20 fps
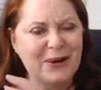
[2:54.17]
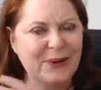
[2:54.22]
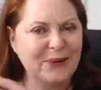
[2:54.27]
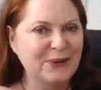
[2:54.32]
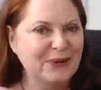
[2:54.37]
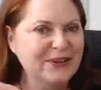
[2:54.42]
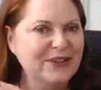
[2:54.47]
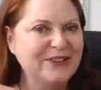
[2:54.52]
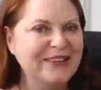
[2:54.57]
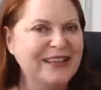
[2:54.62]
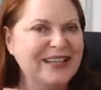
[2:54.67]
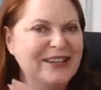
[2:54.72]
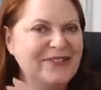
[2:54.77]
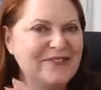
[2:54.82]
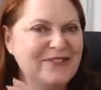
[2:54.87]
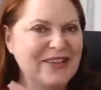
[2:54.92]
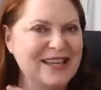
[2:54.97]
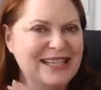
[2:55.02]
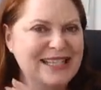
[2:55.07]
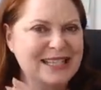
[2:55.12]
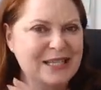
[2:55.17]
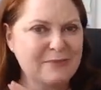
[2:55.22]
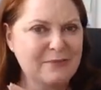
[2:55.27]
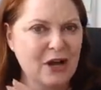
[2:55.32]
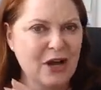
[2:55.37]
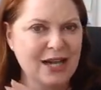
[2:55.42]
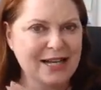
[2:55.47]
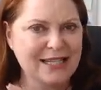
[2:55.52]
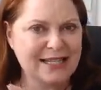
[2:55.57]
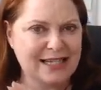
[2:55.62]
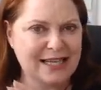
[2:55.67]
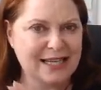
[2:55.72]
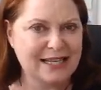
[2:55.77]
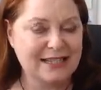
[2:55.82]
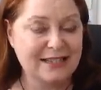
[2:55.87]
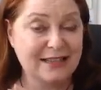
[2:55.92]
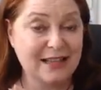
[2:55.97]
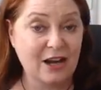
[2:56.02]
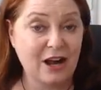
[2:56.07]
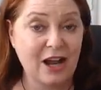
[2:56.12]
all of the investor
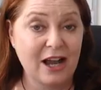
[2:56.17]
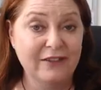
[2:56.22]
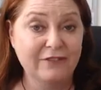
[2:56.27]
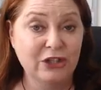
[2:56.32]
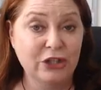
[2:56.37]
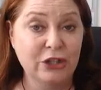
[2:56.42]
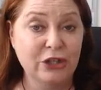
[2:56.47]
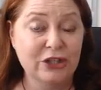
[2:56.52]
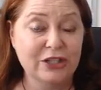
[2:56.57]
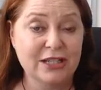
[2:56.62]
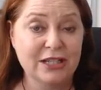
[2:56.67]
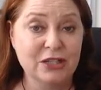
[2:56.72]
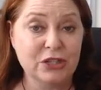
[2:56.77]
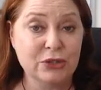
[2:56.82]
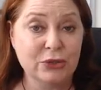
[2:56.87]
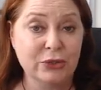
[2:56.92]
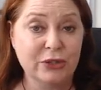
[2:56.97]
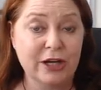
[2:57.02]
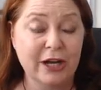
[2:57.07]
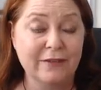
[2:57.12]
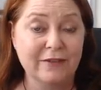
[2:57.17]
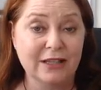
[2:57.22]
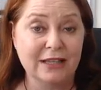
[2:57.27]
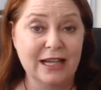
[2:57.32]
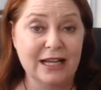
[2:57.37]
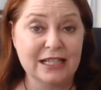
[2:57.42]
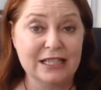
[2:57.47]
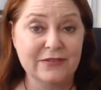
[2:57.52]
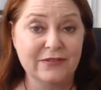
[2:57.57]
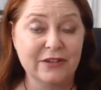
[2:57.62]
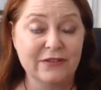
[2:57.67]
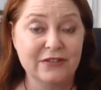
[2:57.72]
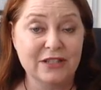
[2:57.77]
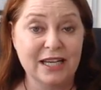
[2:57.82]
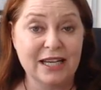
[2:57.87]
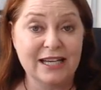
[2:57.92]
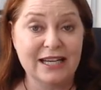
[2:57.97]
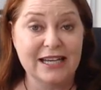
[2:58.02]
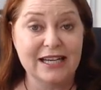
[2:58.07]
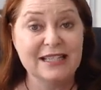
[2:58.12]
mindset that I've learned and taught over the last
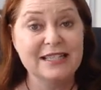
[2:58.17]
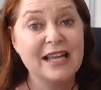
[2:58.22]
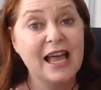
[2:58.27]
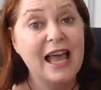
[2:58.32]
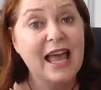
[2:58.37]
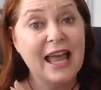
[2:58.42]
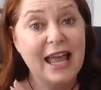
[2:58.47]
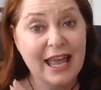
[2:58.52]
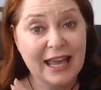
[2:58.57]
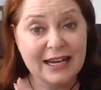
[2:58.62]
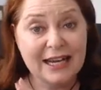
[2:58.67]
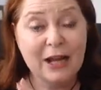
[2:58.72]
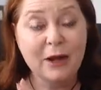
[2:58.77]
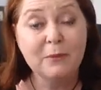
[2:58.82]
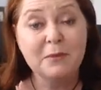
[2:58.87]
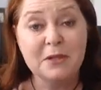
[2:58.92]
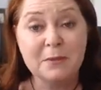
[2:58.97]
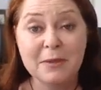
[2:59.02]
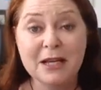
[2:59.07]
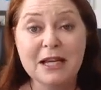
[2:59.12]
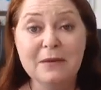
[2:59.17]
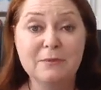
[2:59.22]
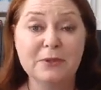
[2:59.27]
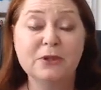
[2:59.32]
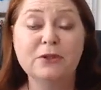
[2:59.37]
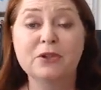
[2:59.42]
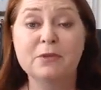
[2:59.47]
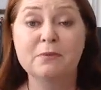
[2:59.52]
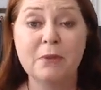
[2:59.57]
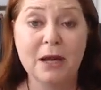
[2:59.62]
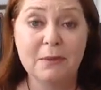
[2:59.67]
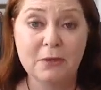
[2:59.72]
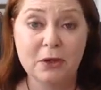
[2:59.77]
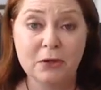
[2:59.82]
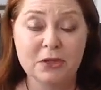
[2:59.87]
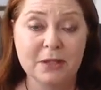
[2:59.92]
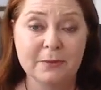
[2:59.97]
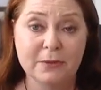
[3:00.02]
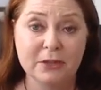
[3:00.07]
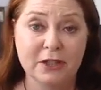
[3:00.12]
15 years and helped me build my
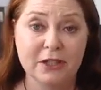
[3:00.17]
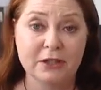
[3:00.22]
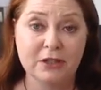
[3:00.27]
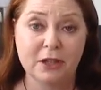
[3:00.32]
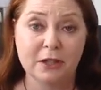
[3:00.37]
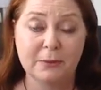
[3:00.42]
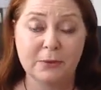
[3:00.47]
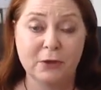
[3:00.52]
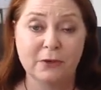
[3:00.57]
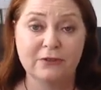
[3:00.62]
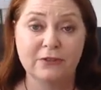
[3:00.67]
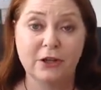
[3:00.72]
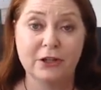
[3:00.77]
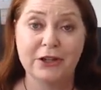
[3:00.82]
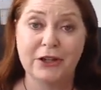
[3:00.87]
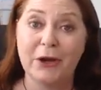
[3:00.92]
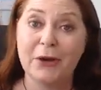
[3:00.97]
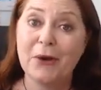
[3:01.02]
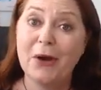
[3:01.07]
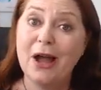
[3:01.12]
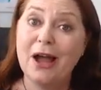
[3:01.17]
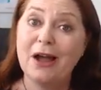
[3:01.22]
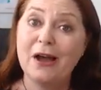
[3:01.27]
multi-million-dollar portfolio,